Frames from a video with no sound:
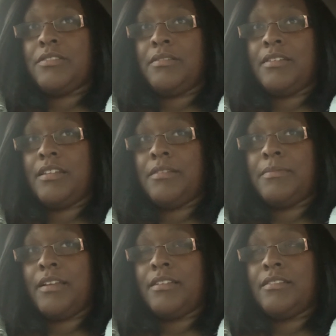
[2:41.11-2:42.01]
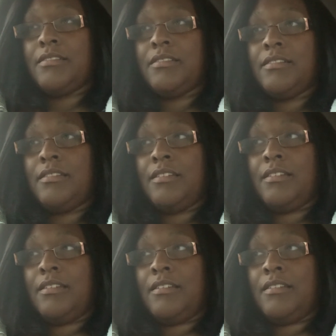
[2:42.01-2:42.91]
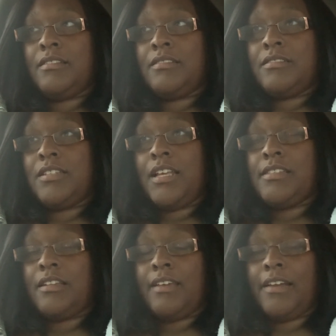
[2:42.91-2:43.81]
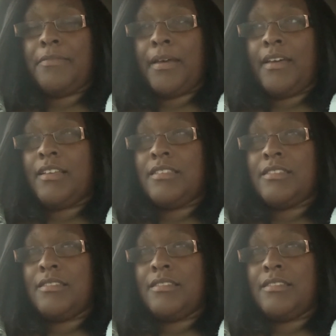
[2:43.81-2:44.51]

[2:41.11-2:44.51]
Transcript: or get him like a chance of like by